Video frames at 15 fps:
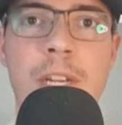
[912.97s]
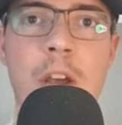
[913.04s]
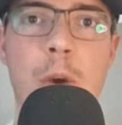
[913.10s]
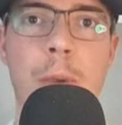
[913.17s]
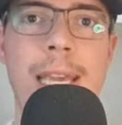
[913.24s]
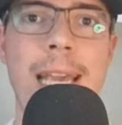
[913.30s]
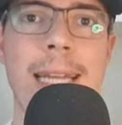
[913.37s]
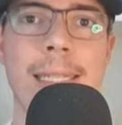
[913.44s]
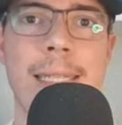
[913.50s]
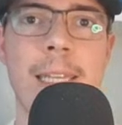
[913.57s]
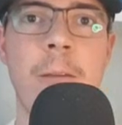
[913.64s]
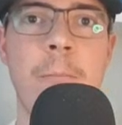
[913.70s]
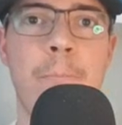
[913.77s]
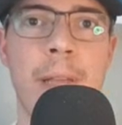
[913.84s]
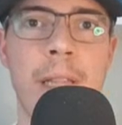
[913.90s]
We know he has
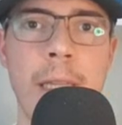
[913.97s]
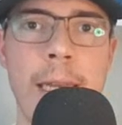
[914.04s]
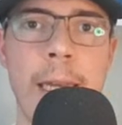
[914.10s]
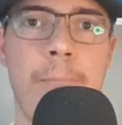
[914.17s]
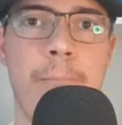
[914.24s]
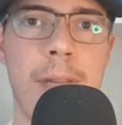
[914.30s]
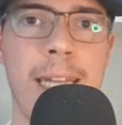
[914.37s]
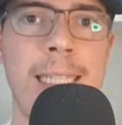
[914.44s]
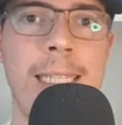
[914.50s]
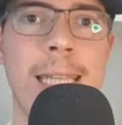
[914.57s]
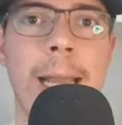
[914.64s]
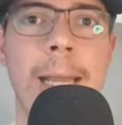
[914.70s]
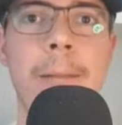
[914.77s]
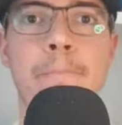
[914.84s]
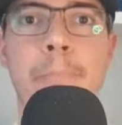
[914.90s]
the ability to play
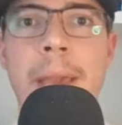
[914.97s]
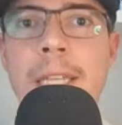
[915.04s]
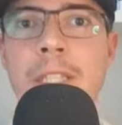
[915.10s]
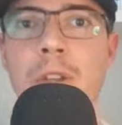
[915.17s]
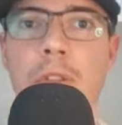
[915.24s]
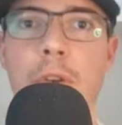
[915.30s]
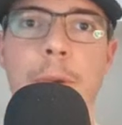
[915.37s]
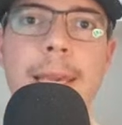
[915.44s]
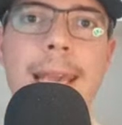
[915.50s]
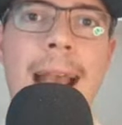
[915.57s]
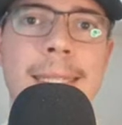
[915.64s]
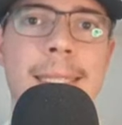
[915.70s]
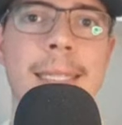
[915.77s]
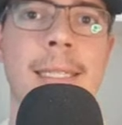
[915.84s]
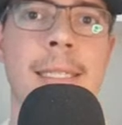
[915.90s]
second base, although he
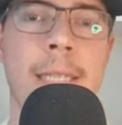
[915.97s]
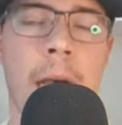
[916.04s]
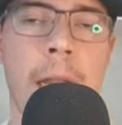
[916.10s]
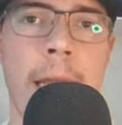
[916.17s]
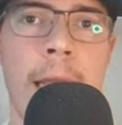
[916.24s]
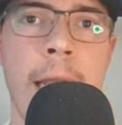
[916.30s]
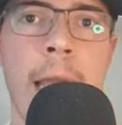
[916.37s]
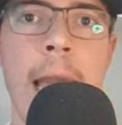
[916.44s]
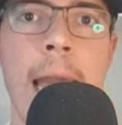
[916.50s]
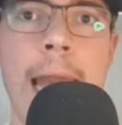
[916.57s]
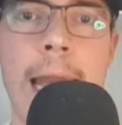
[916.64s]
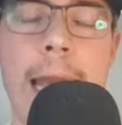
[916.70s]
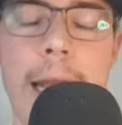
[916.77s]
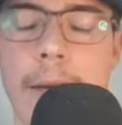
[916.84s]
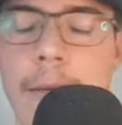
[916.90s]
hasn't done it
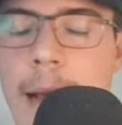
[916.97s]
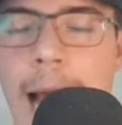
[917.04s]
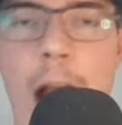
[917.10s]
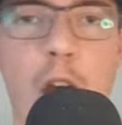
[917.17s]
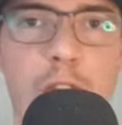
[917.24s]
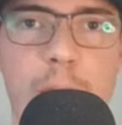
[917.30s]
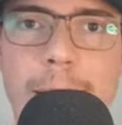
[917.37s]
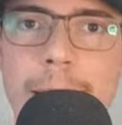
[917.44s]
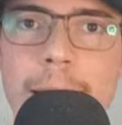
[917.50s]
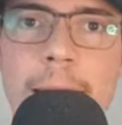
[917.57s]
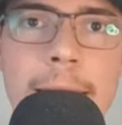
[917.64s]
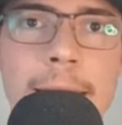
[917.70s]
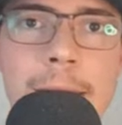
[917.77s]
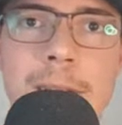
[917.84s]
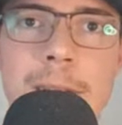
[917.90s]
in however many
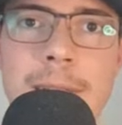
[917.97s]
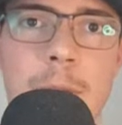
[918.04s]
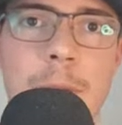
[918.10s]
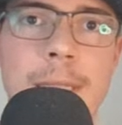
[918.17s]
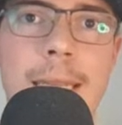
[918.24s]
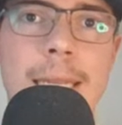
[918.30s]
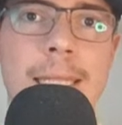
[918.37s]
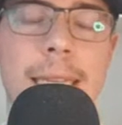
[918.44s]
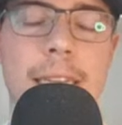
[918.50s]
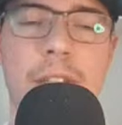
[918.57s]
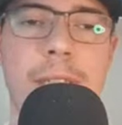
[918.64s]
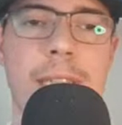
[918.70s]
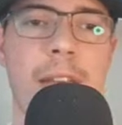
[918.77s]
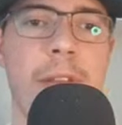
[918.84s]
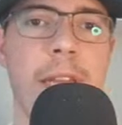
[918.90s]
years. I want to say
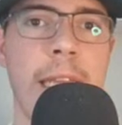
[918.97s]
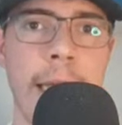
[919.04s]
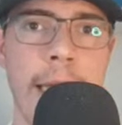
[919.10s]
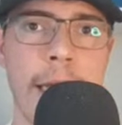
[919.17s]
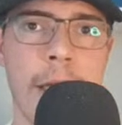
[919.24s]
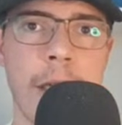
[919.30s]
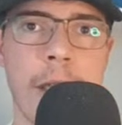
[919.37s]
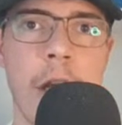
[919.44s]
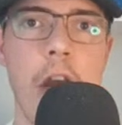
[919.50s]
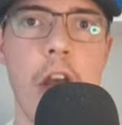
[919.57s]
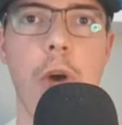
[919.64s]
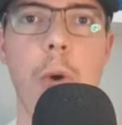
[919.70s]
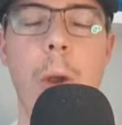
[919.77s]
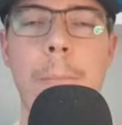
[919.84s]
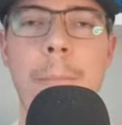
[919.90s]
6 or 7 years,
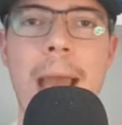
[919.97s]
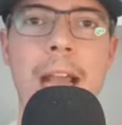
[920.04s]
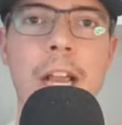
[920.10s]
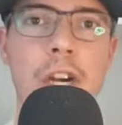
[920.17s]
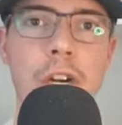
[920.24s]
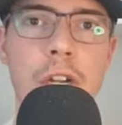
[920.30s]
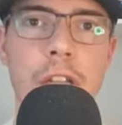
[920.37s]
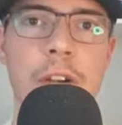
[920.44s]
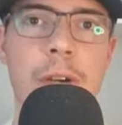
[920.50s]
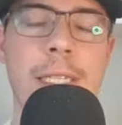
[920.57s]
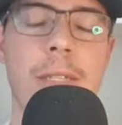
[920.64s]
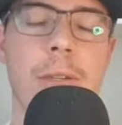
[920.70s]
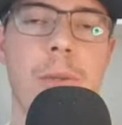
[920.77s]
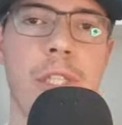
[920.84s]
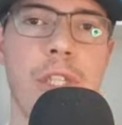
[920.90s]
going back earlier
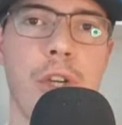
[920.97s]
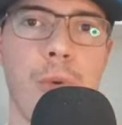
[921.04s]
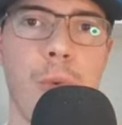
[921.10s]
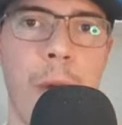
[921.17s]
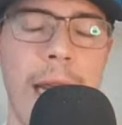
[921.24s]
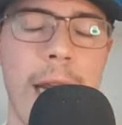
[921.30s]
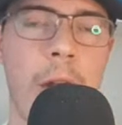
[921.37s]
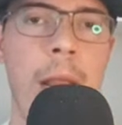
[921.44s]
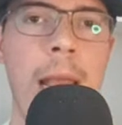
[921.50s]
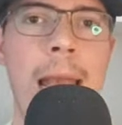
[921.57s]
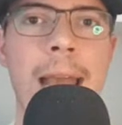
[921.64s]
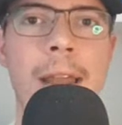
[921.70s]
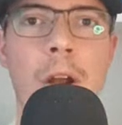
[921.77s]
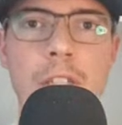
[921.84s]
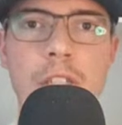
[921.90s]
into his career,
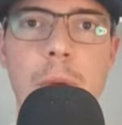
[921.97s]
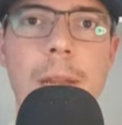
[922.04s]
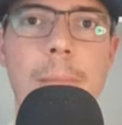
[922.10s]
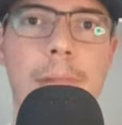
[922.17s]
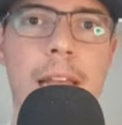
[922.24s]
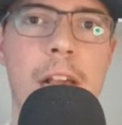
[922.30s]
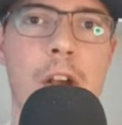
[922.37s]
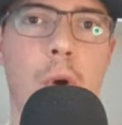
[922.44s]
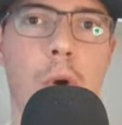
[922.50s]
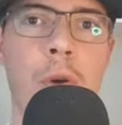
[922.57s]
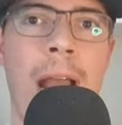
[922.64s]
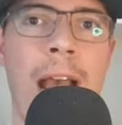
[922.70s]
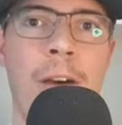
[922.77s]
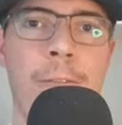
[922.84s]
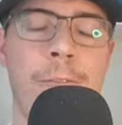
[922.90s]
and also can play a
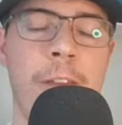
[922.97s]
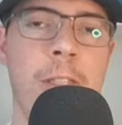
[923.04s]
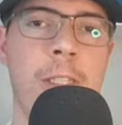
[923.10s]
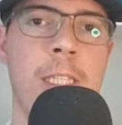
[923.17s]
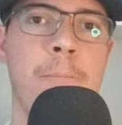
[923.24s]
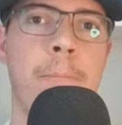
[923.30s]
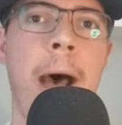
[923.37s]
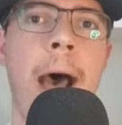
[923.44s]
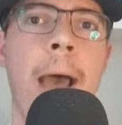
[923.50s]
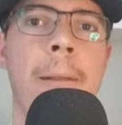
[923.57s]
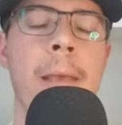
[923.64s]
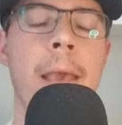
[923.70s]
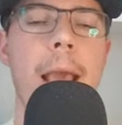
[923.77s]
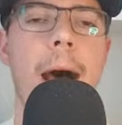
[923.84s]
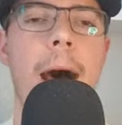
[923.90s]
corner outfield
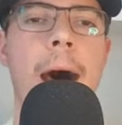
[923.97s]
spot.